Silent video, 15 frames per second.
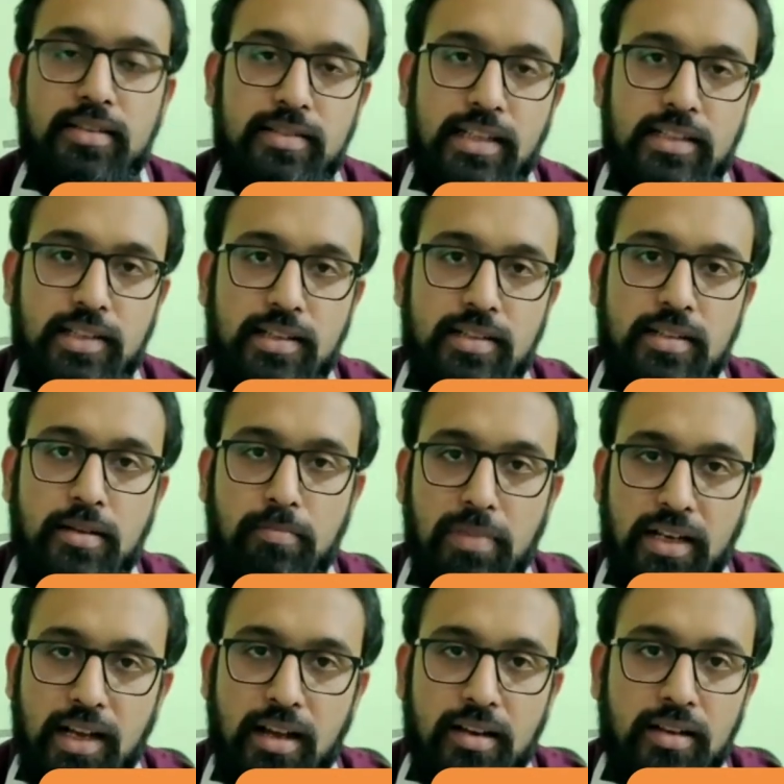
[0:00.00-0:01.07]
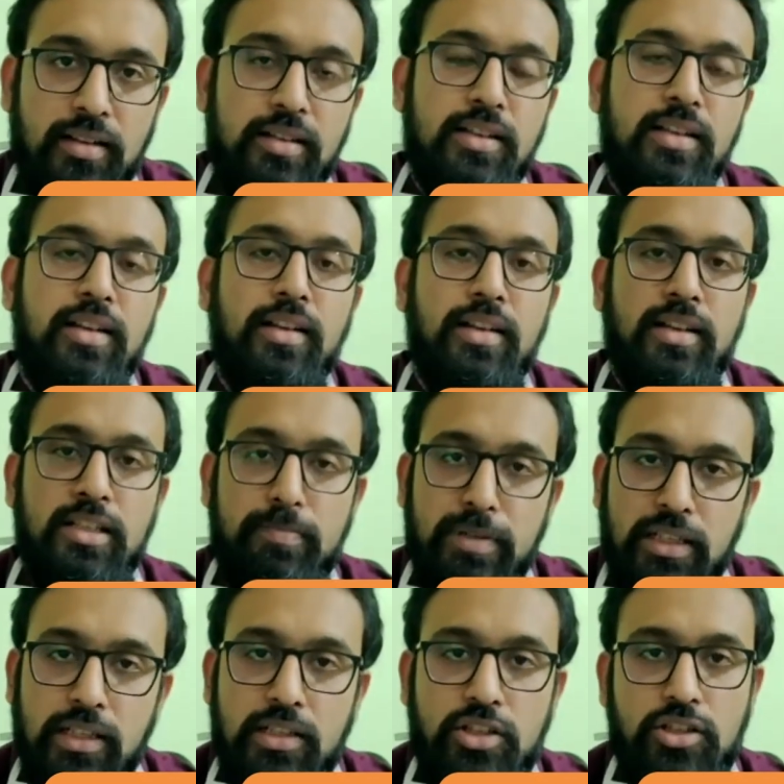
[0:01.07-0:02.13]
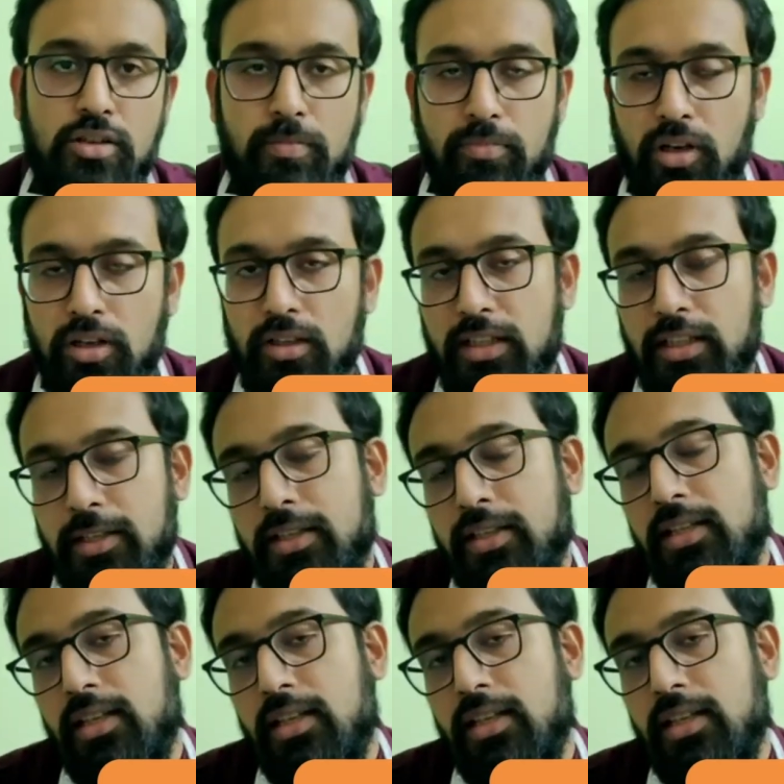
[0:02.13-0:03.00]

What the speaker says: such as banana, spinach, broccoli,